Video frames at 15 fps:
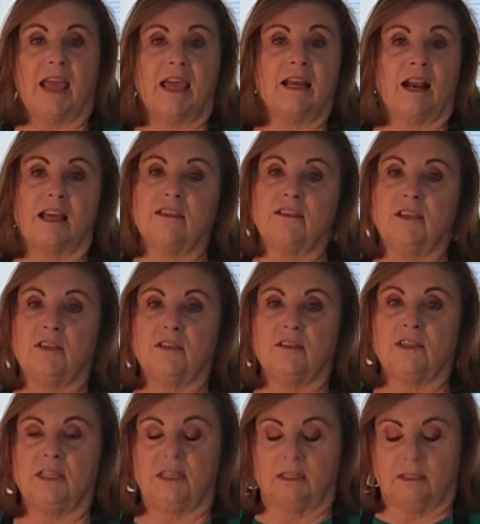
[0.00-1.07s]
And I think
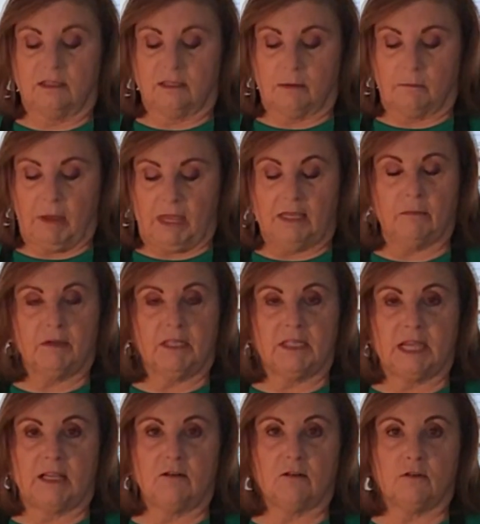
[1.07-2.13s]
that these makeup
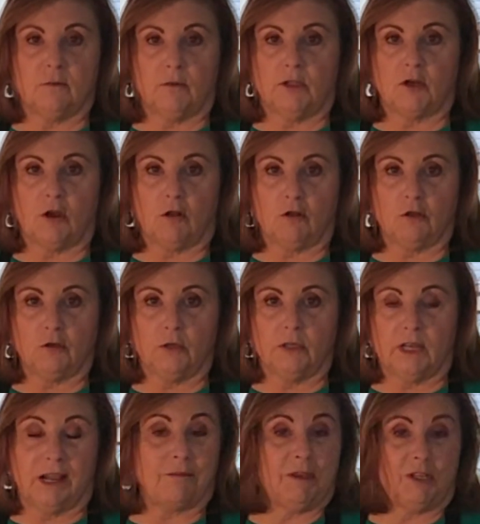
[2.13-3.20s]
containers from the Dollar Tree
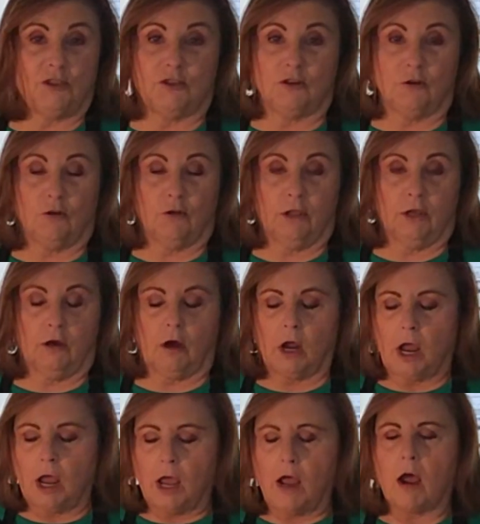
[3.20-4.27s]
that I mentioned earlier
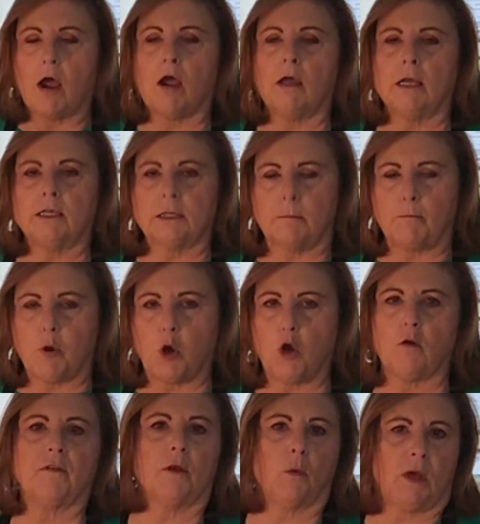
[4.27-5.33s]
is a
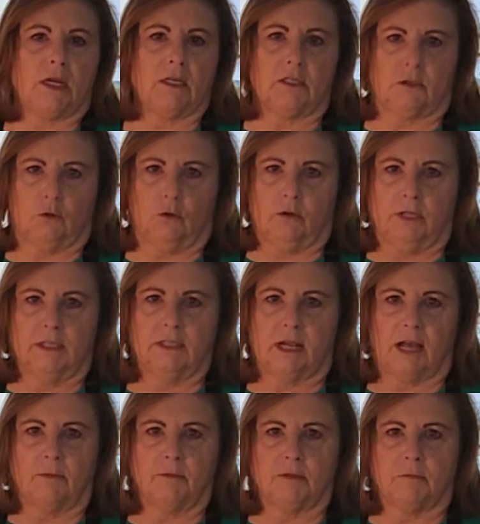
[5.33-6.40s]
perfect way to store these
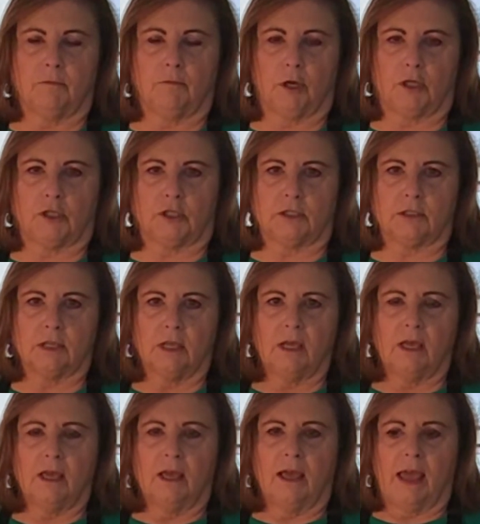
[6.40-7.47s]
types of brushes.
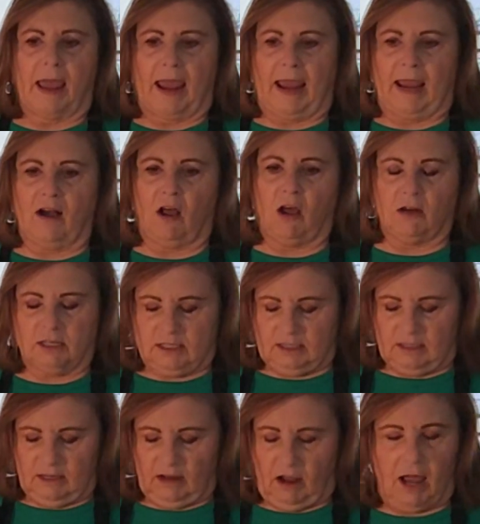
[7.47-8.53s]
And
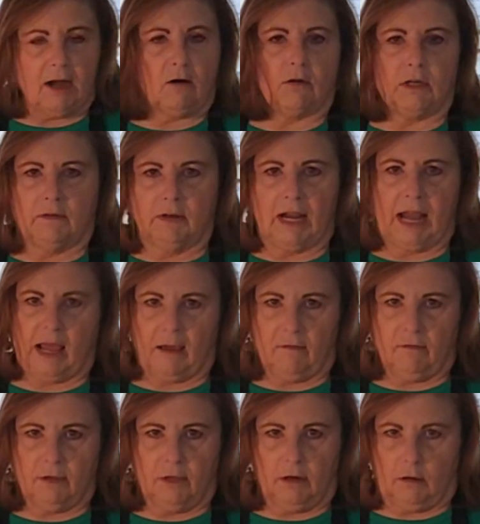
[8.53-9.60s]
honestly, I don't even
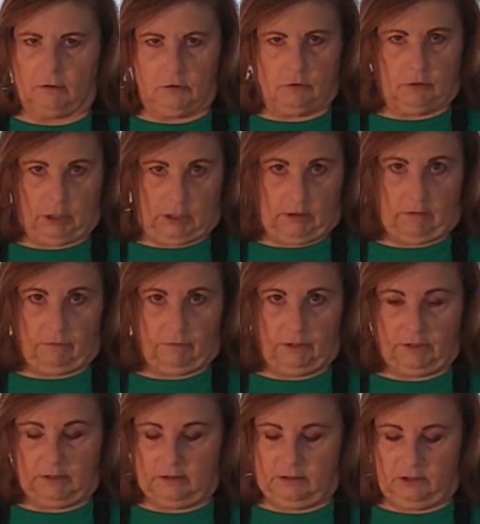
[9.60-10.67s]
have an alternative.
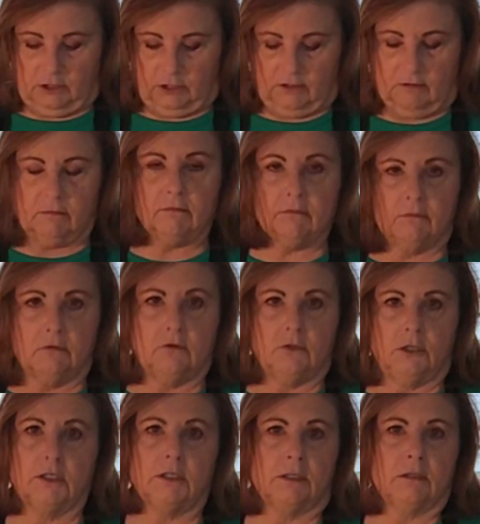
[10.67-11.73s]
That's just
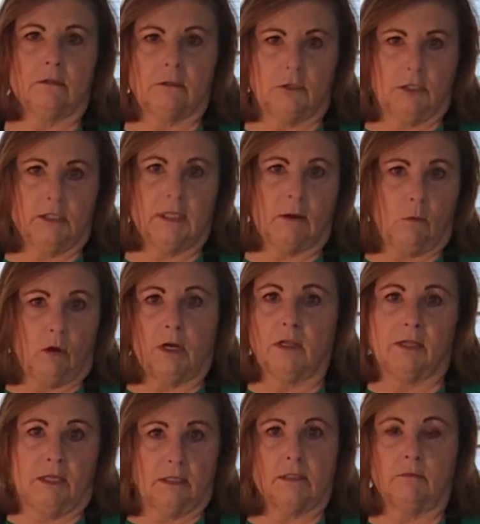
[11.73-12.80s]
get one of
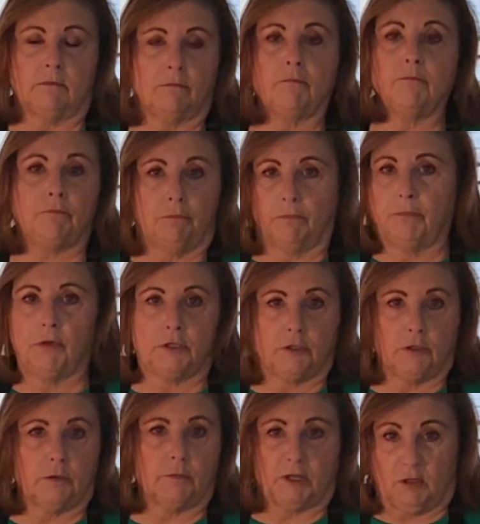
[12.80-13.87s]
these and put
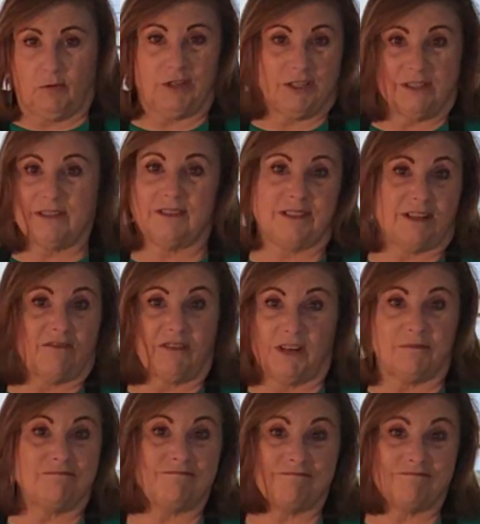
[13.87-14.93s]
your sponge brushes and stuff in
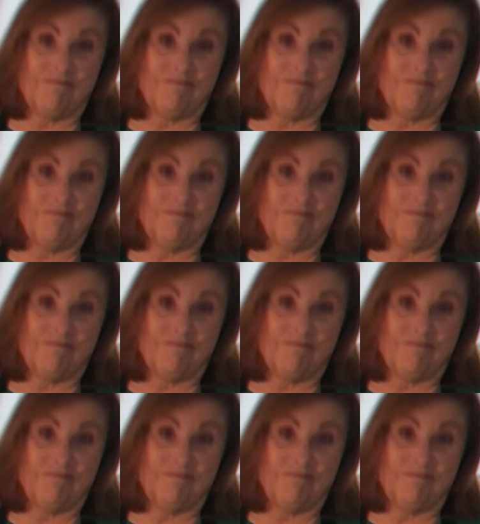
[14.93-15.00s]
them.